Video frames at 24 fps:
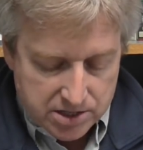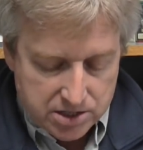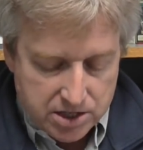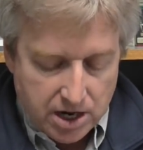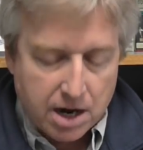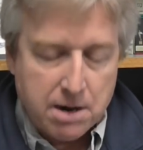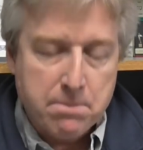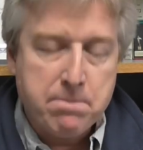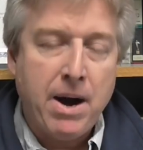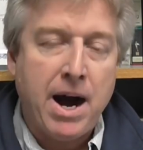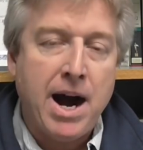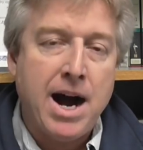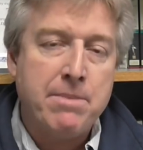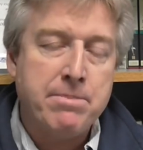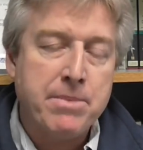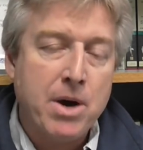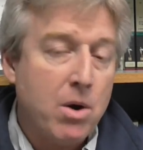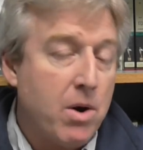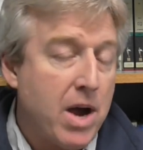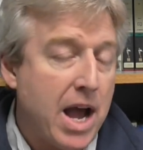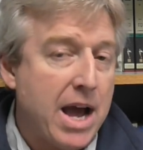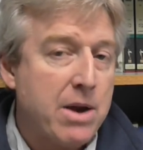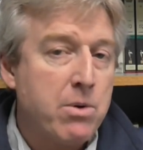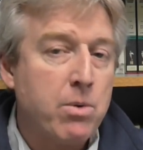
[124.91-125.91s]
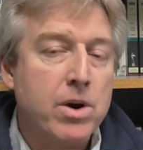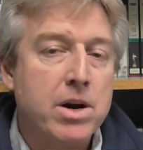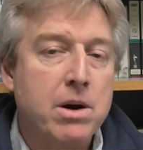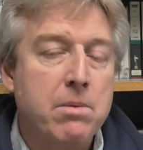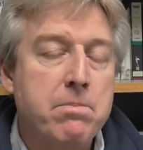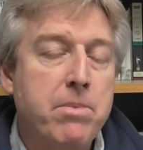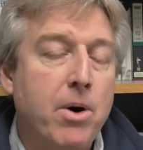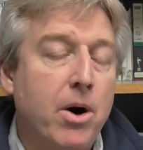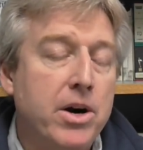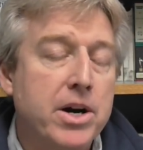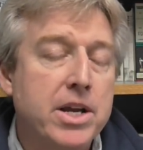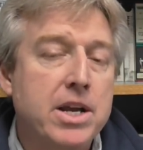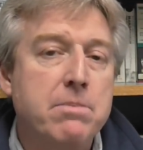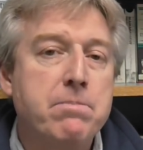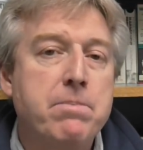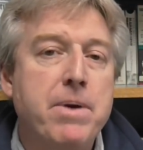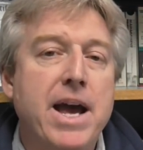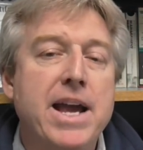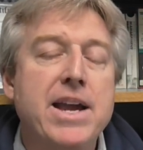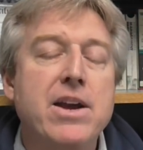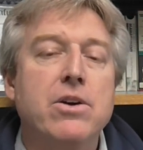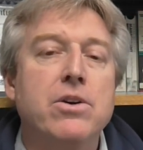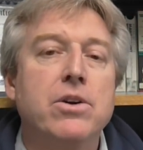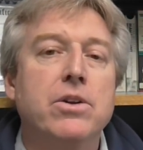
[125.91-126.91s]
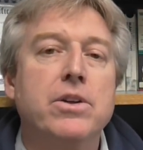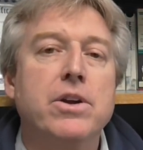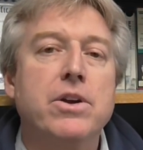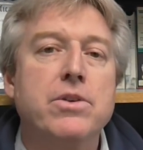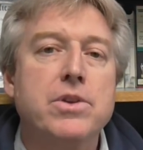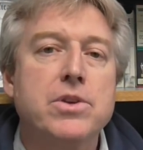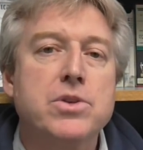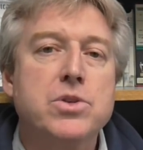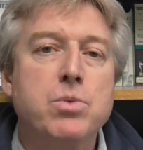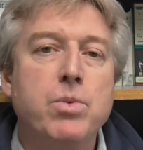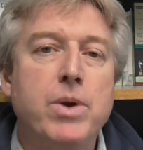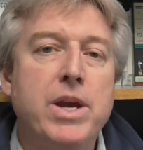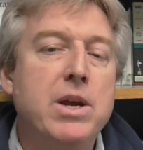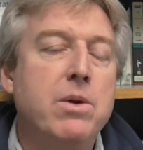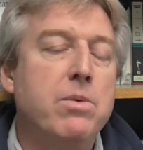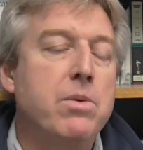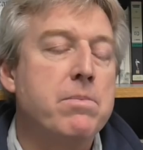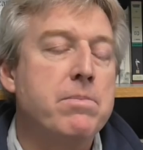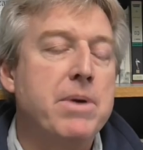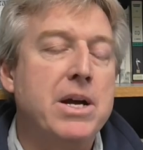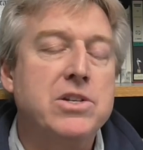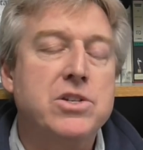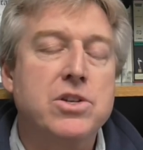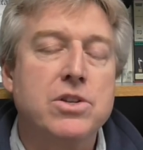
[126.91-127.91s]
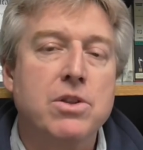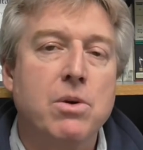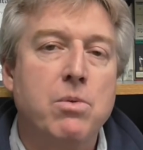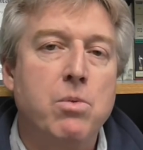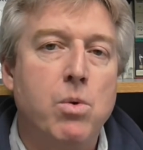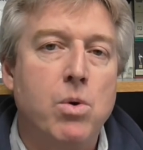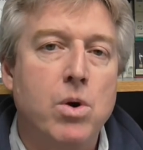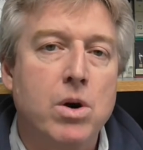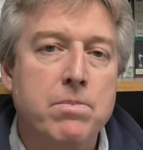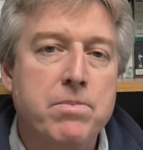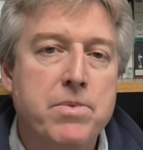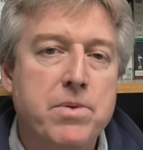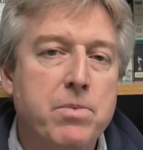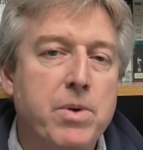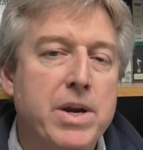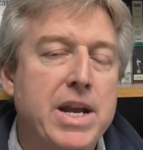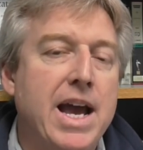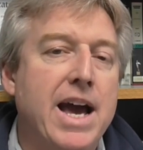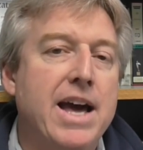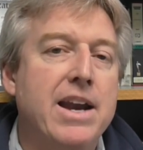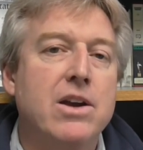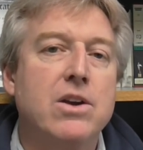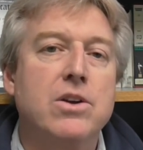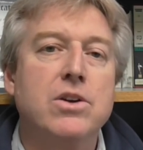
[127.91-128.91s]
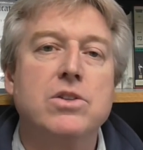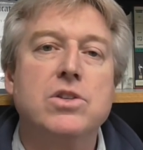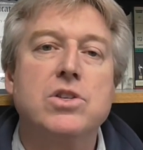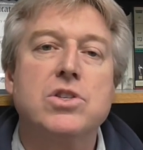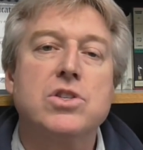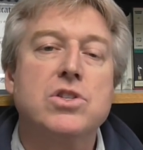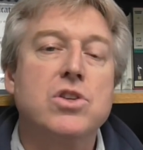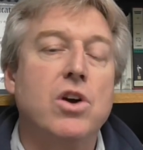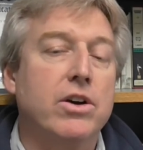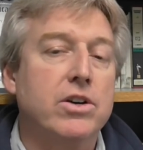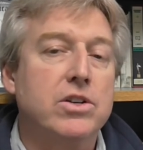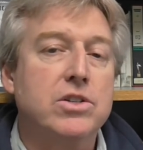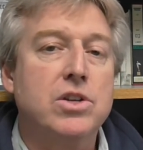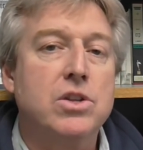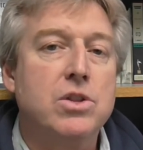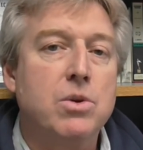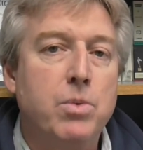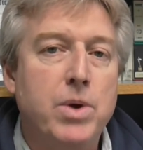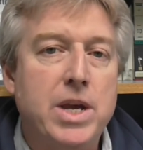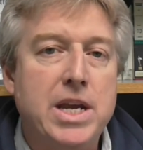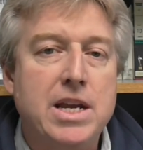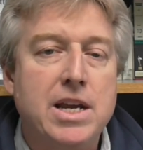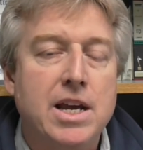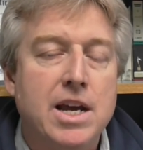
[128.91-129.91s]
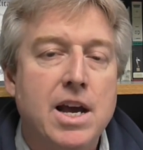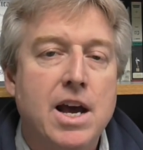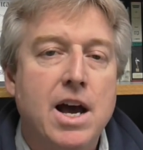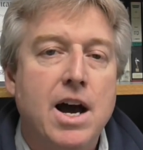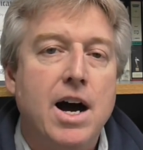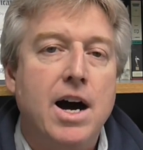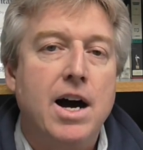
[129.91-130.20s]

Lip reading: Doug Pombo had one on Barnegat Bay earlier this week. We mentioned the warmth. We had a good start to the week.